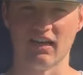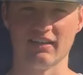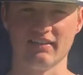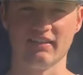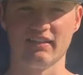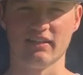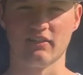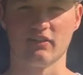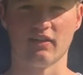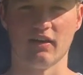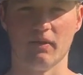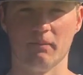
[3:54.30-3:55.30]
I think
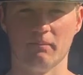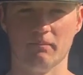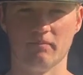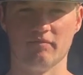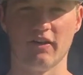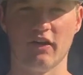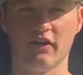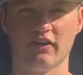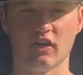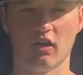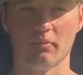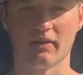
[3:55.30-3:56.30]
it's very
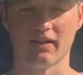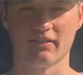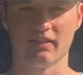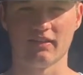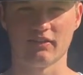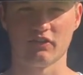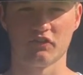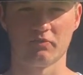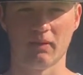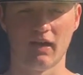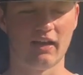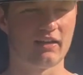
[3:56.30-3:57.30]
common. I think there's
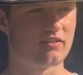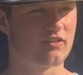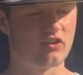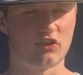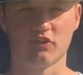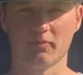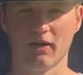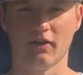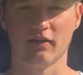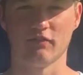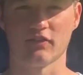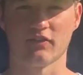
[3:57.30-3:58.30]
bias in just
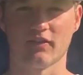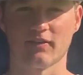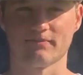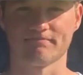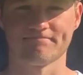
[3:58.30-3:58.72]
about everything.